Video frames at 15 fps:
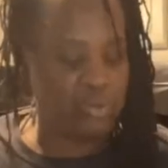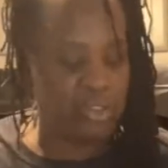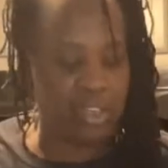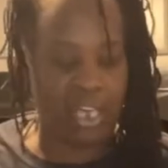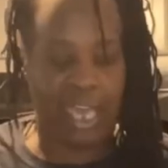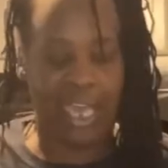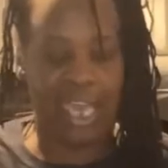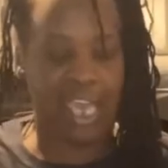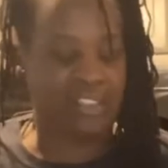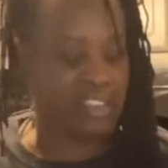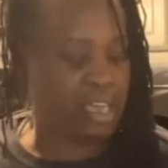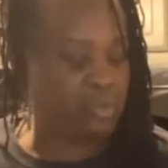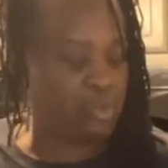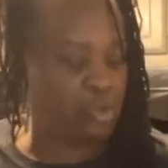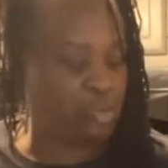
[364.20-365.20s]
the eggs
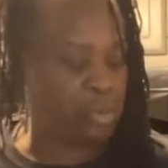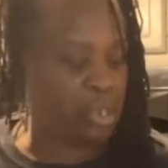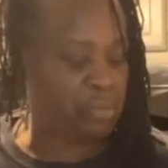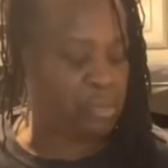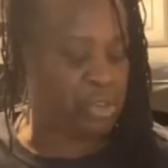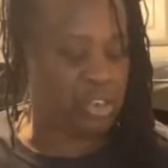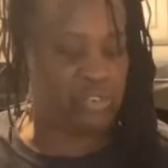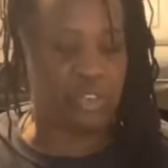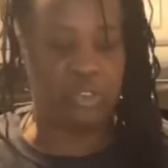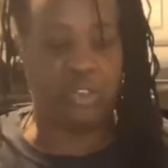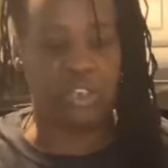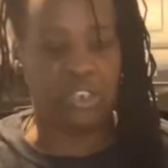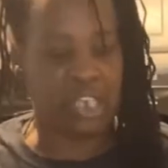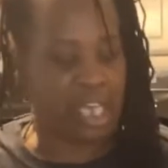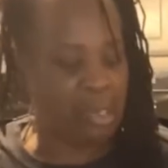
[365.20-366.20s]
at room temperature, so you
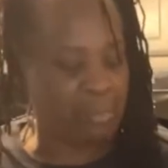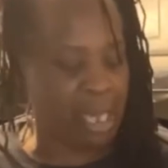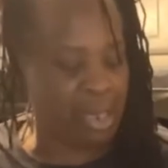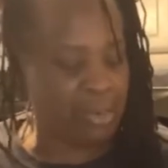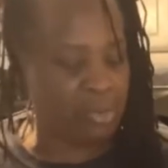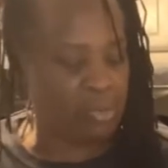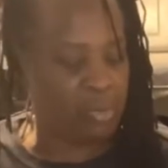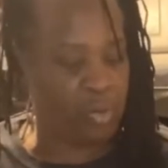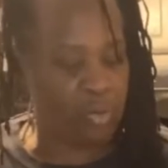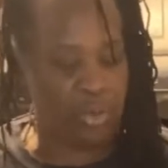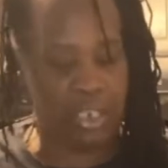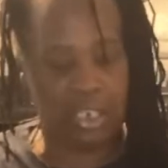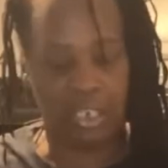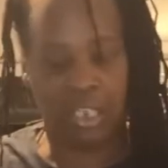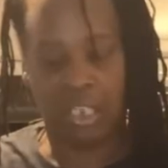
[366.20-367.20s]
can take them out in the morning.